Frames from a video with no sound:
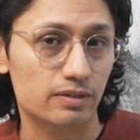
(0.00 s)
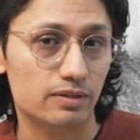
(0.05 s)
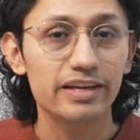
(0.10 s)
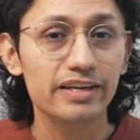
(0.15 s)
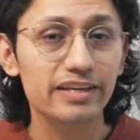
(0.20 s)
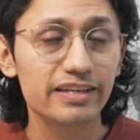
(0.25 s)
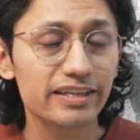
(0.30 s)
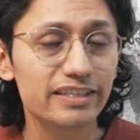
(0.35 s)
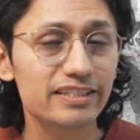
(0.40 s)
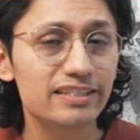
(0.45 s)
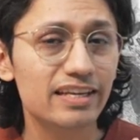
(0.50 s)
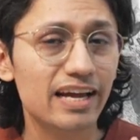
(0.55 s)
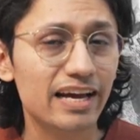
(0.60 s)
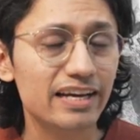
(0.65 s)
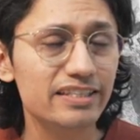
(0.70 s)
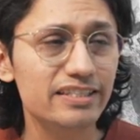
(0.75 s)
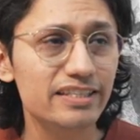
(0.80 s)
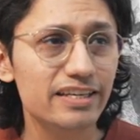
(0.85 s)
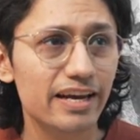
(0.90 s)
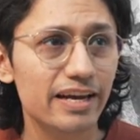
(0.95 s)
It hit
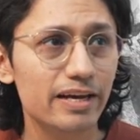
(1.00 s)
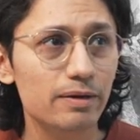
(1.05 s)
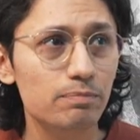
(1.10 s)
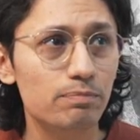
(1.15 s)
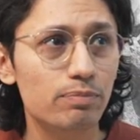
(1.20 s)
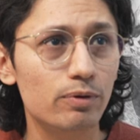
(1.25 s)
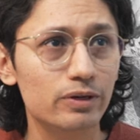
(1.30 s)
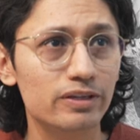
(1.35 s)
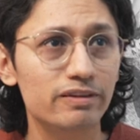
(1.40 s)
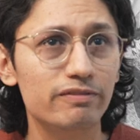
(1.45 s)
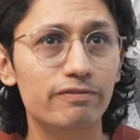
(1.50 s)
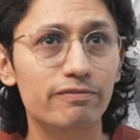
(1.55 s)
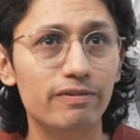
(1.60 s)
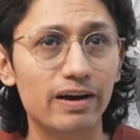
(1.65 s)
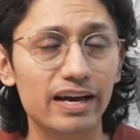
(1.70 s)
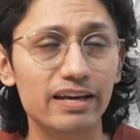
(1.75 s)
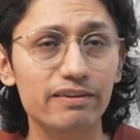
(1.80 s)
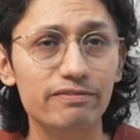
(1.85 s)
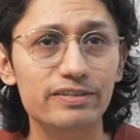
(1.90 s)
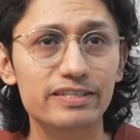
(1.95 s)

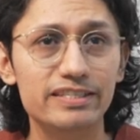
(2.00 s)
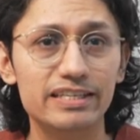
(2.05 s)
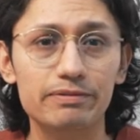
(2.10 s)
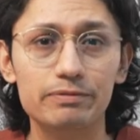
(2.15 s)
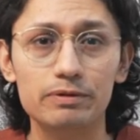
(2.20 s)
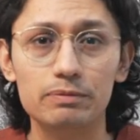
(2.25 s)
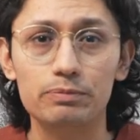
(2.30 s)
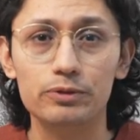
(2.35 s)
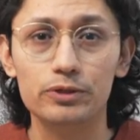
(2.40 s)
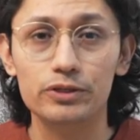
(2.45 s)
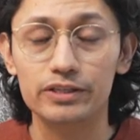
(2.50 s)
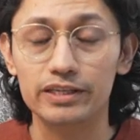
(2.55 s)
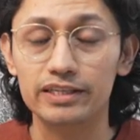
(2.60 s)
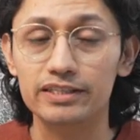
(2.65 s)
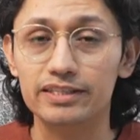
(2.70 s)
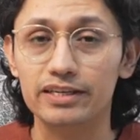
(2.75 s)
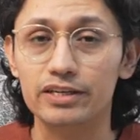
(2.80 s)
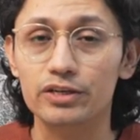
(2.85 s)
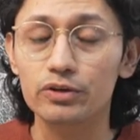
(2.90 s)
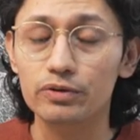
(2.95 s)

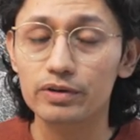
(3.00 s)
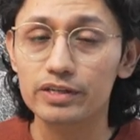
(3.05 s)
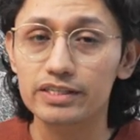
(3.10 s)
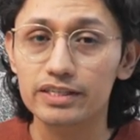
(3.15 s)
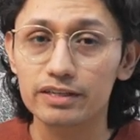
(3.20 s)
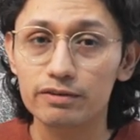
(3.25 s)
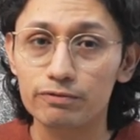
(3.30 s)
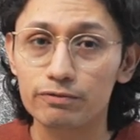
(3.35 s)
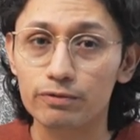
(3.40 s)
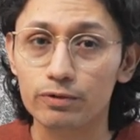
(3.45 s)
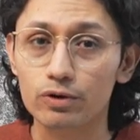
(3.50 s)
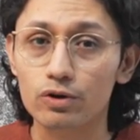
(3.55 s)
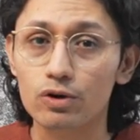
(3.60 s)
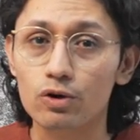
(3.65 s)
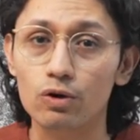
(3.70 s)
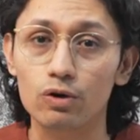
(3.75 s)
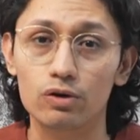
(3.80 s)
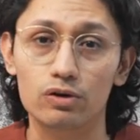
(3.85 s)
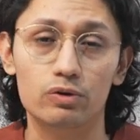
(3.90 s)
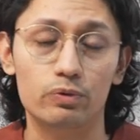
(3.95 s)
98.57% accuracy for
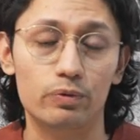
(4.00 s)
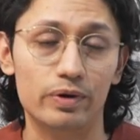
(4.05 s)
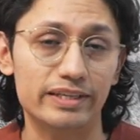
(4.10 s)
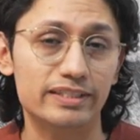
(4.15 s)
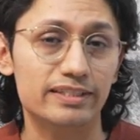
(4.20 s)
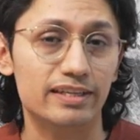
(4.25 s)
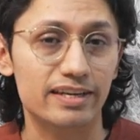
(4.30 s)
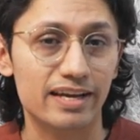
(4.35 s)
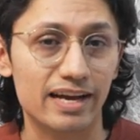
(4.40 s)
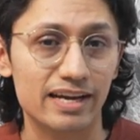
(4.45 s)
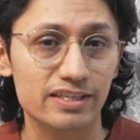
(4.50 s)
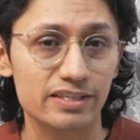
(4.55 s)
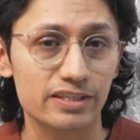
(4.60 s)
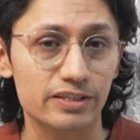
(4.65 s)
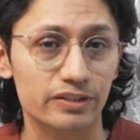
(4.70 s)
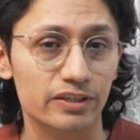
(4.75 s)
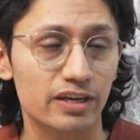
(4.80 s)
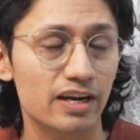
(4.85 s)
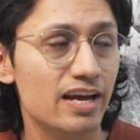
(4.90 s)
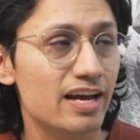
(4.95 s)
colorectal
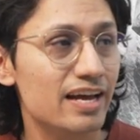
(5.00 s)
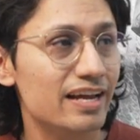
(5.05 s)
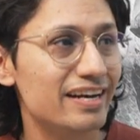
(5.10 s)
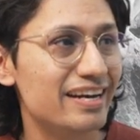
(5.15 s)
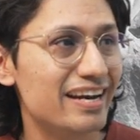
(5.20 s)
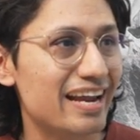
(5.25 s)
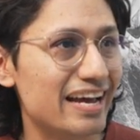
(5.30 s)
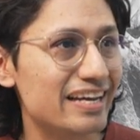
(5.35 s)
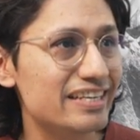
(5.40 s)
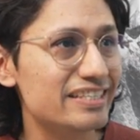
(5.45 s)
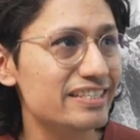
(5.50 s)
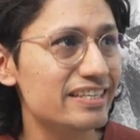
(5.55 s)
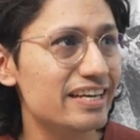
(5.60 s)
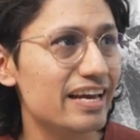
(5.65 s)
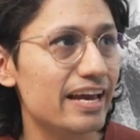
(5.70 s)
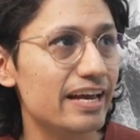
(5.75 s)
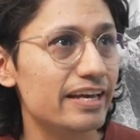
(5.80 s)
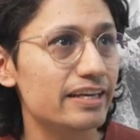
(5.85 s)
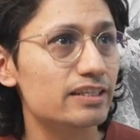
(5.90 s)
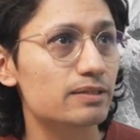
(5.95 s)
cancer,
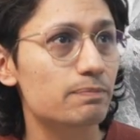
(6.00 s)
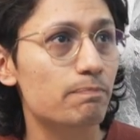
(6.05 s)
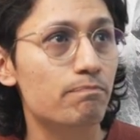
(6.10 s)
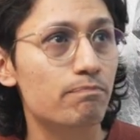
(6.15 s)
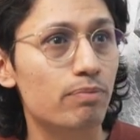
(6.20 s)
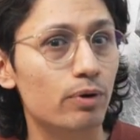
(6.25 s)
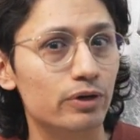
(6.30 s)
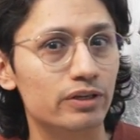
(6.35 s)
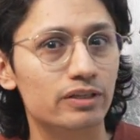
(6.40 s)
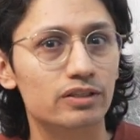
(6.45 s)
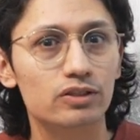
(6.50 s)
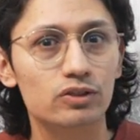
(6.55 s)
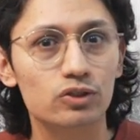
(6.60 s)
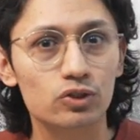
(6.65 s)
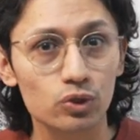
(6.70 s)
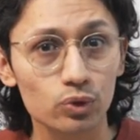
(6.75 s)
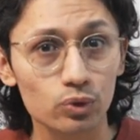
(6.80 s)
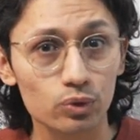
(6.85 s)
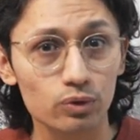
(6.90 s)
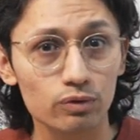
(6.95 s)

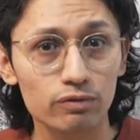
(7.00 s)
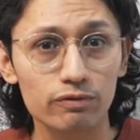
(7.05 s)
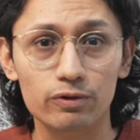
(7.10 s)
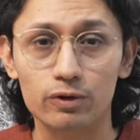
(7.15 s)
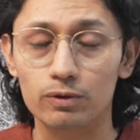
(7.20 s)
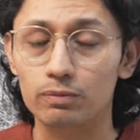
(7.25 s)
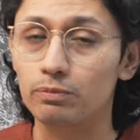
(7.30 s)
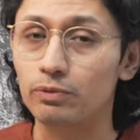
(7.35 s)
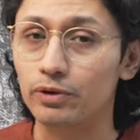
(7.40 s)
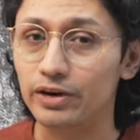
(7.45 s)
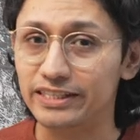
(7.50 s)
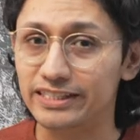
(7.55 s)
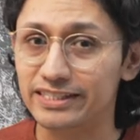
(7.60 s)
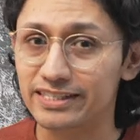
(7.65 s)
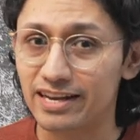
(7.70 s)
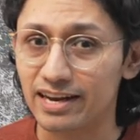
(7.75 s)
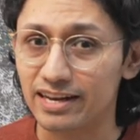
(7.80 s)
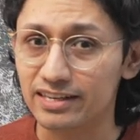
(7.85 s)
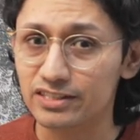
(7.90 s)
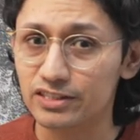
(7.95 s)
98.2% for
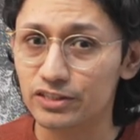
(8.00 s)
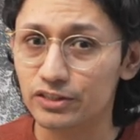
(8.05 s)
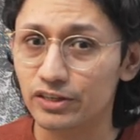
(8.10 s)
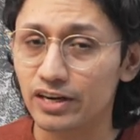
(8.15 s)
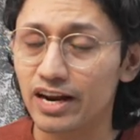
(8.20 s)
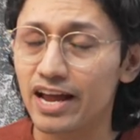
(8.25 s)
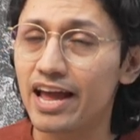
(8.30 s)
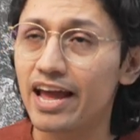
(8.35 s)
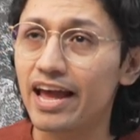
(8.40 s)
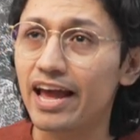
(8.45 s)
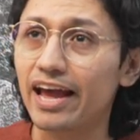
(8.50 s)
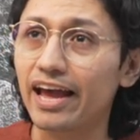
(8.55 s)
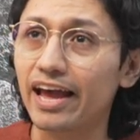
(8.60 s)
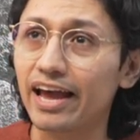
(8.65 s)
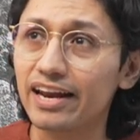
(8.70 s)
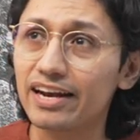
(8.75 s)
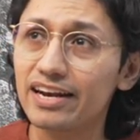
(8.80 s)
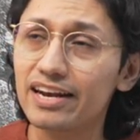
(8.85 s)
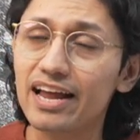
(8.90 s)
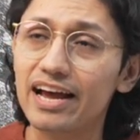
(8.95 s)
breast cancer,
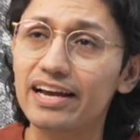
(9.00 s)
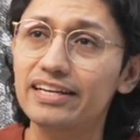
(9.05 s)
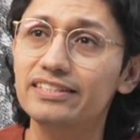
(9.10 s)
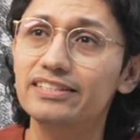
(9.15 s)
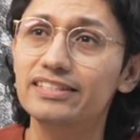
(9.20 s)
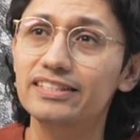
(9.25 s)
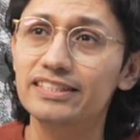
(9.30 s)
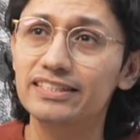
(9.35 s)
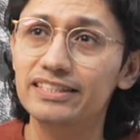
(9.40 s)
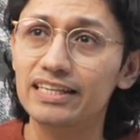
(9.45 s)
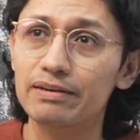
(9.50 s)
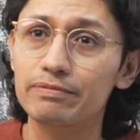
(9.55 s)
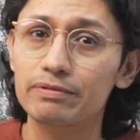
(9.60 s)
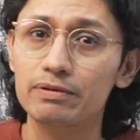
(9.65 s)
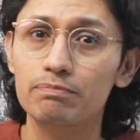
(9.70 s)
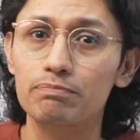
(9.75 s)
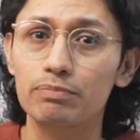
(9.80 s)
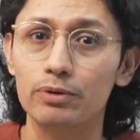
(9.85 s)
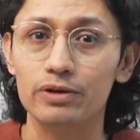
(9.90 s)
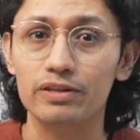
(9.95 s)
and
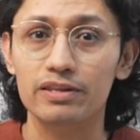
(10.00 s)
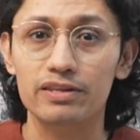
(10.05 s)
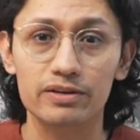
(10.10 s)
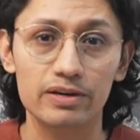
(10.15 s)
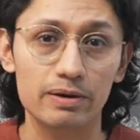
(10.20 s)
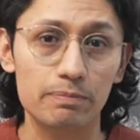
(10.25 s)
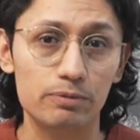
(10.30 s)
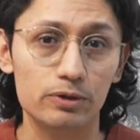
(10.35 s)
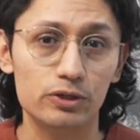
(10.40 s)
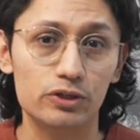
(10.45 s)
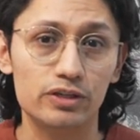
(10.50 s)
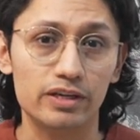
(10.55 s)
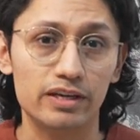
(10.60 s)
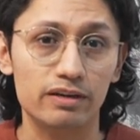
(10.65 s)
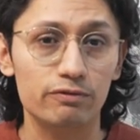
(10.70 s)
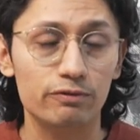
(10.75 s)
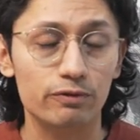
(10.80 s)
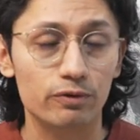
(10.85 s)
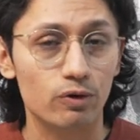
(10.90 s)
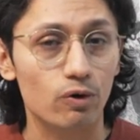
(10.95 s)

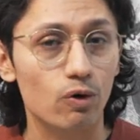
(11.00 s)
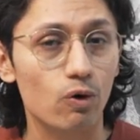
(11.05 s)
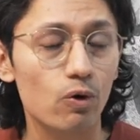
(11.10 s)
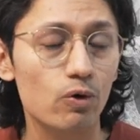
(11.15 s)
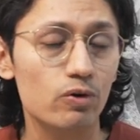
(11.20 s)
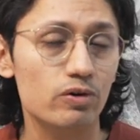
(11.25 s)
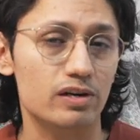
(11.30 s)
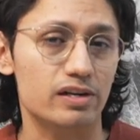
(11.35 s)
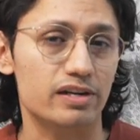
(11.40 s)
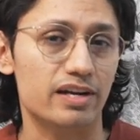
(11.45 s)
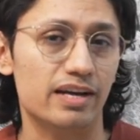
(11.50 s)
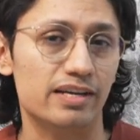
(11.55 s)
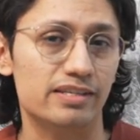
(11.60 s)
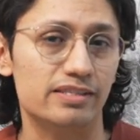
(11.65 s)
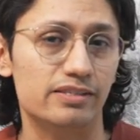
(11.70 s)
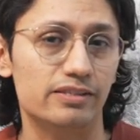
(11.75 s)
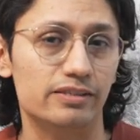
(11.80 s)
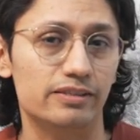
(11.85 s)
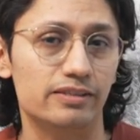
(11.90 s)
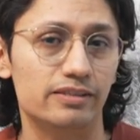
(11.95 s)
97.3% for oral
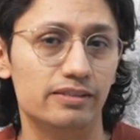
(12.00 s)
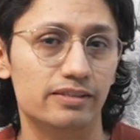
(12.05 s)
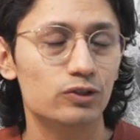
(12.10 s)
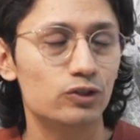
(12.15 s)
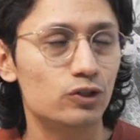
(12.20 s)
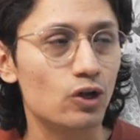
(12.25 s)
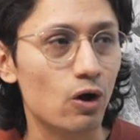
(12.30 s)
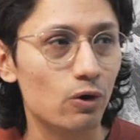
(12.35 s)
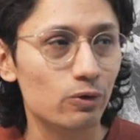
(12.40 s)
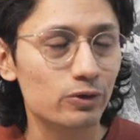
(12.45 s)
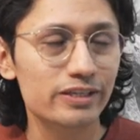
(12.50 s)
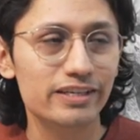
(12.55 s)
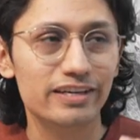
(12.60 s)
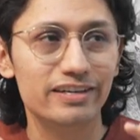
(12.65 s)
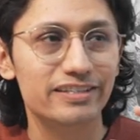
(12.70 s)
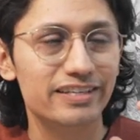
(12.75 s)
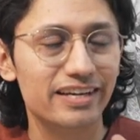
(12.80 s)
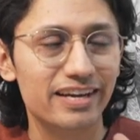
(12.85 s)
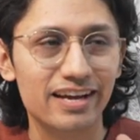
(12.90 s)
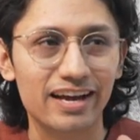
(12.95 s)
cancer. Those
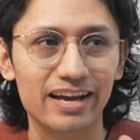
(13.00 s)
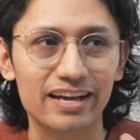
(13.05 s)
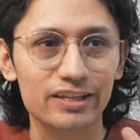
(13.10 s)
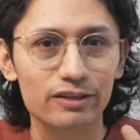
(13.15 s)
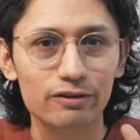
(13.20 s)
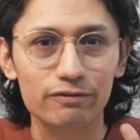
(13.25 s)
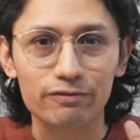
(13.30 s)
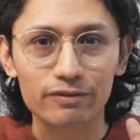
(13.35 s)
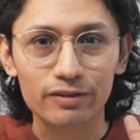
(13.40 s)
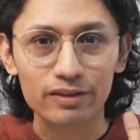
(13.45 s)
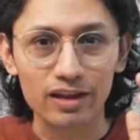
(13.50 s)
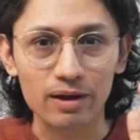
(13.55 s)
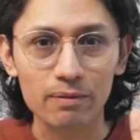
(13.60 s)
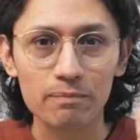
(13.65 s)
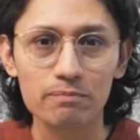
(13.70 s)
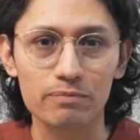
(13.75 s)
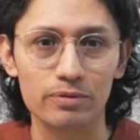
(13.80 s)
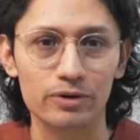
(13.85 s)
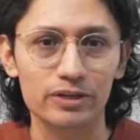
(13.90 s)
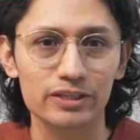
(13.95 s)
are the kind of
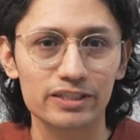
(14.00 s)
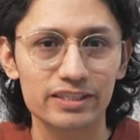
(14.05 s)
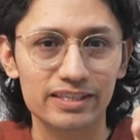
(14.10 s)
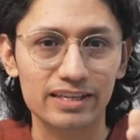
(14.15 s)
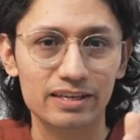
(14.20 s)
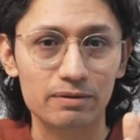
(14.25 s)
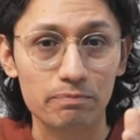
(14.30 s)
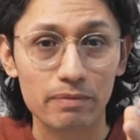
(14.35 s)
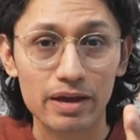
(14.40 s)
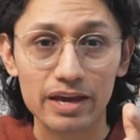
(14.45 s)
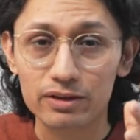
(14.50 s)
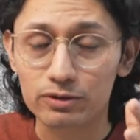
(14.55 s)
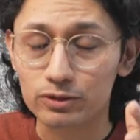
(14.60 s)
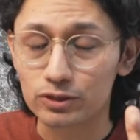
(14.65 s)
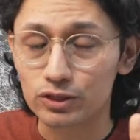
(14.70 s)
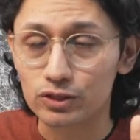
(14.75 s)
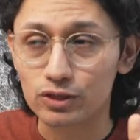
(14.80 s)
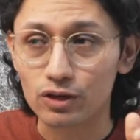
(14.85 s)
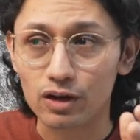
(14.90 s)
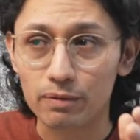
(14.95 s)
numbers that make you
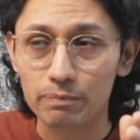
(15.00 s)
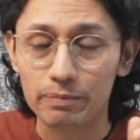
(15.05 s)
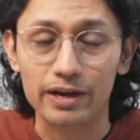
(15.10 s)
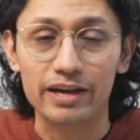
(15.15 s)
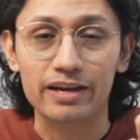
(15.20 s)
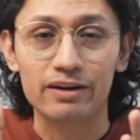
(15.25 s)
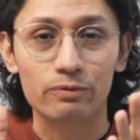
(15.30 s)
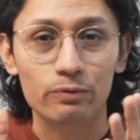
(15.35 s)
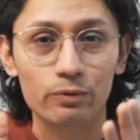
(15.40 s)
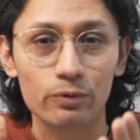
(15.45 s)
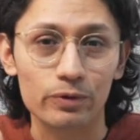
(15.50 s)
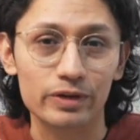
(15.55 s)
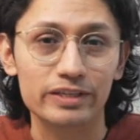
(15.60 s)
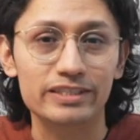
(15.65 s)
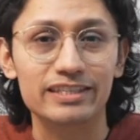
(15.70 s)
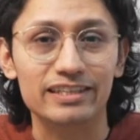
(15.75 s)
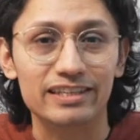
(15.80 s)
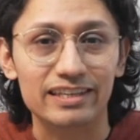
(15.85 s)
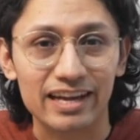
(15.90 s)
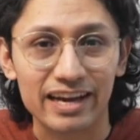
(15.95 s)
stop and read
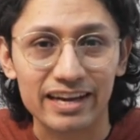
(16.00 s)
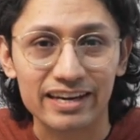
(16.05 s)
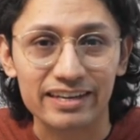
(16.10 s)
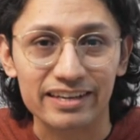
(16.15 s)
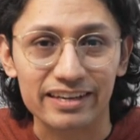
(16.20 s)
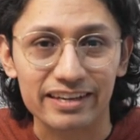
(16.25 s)
the line